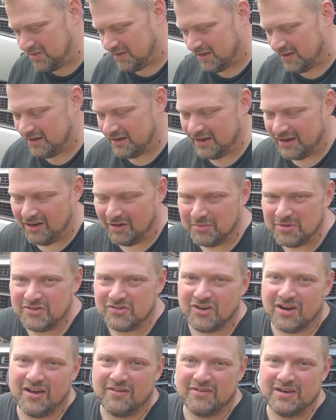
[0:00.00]
that I'll be
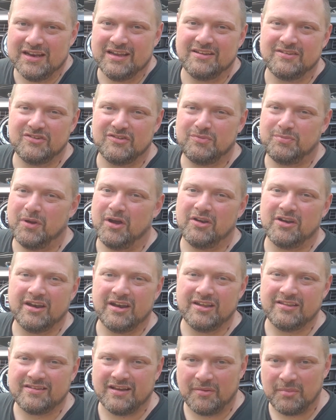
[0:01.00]
driving in just about
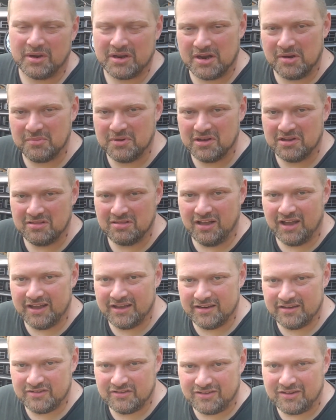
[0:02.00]
any time I come to a
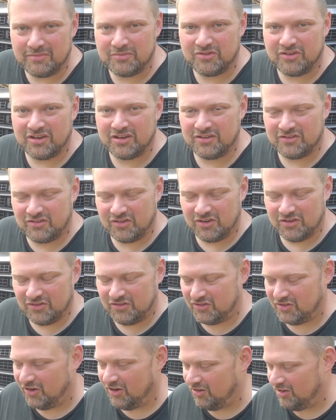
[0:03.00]
light, it seems like it's going to
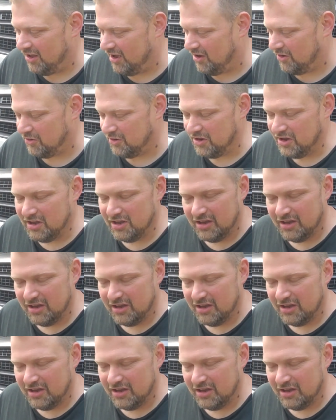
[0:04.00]
stall out.